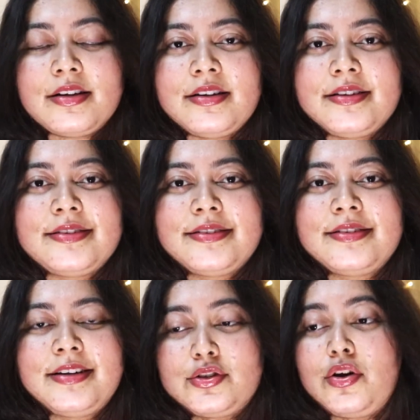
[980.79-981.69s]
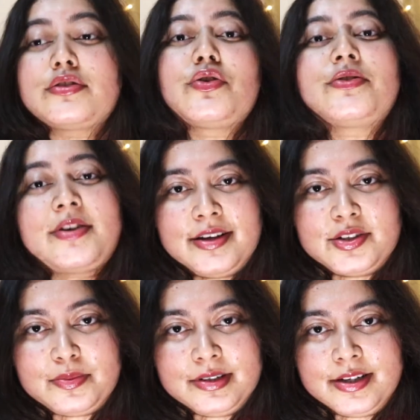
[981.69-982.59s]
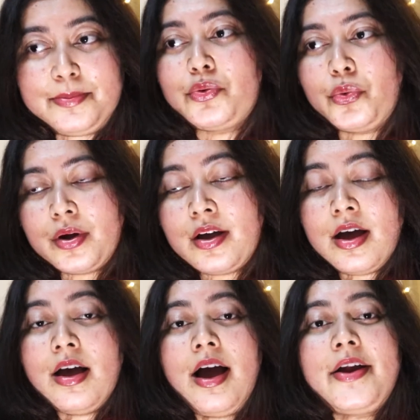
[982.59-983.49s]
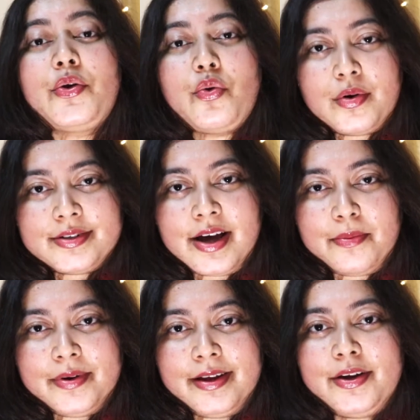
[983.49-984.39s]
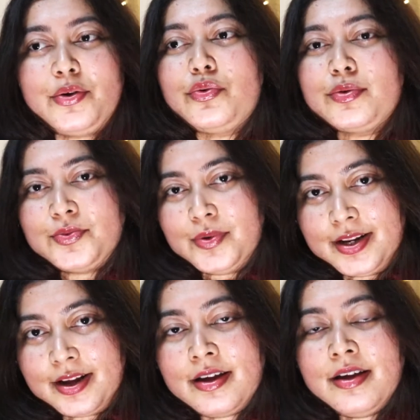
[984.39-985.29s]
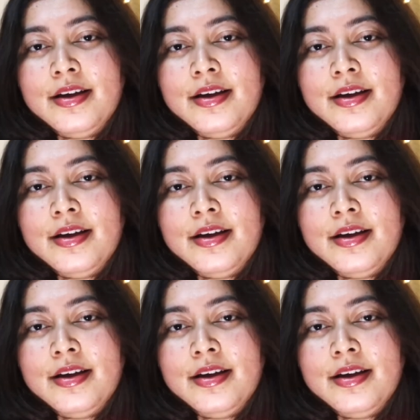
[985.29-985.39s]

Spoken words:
And it's also transparent. I know what's happening. I know who's winning.